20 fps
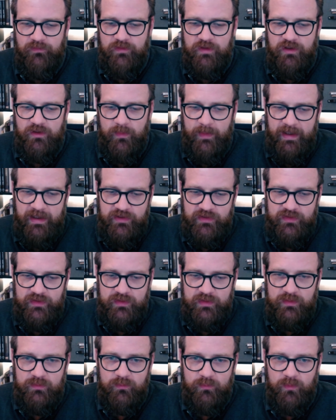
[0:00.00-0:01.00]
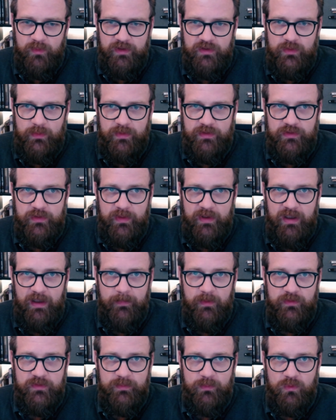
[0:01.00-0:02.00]
the US, we're talking to a
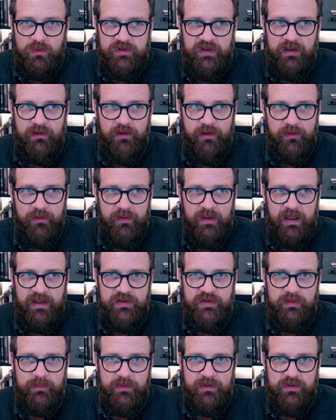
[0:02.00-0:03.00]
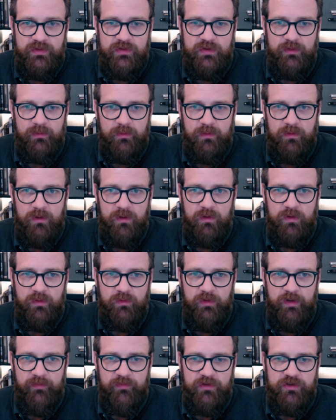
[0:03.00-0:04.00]
couple of small telco customers who are
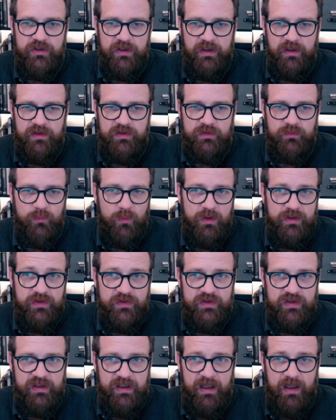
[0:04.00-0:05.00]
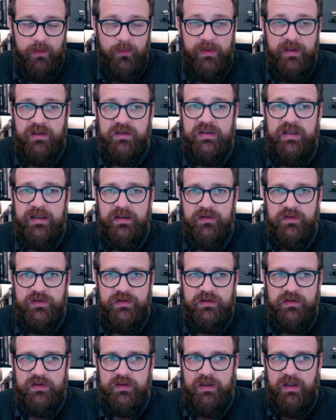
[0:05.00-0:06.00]
leveraging it and want to see how we can take this
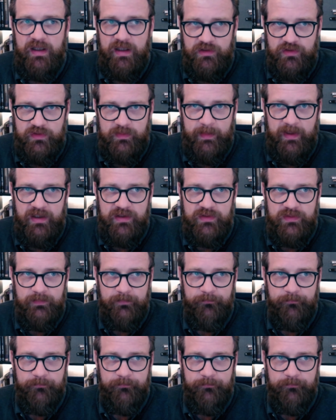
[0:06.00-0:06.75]
into the edge space.